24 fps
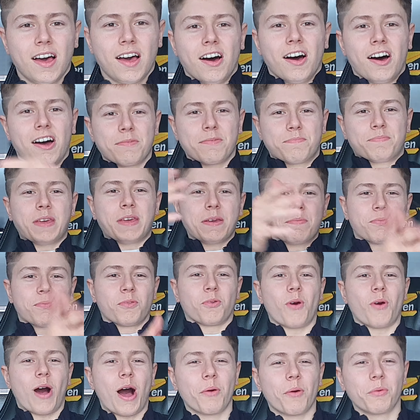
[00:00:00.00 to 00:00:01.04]
Hi
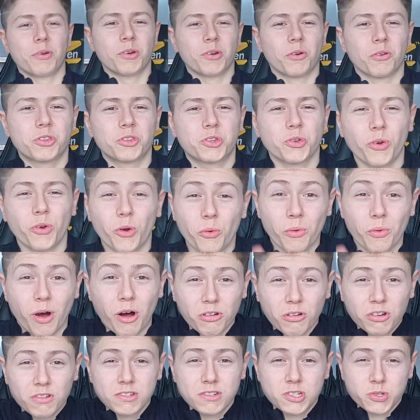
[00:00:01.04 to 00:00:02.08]
people, how are you all doing?
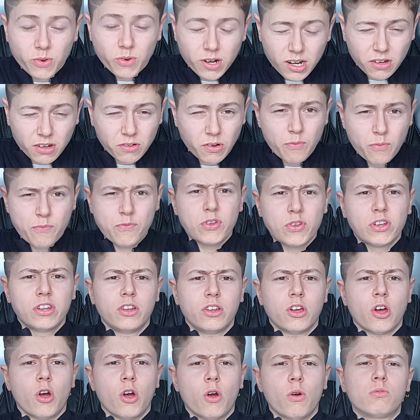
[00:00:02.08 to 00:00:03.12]
Welcome to another
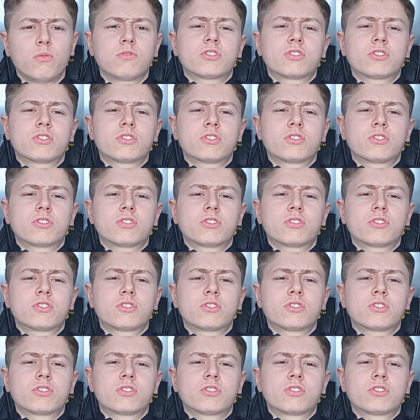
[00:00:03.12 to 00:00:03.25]
video.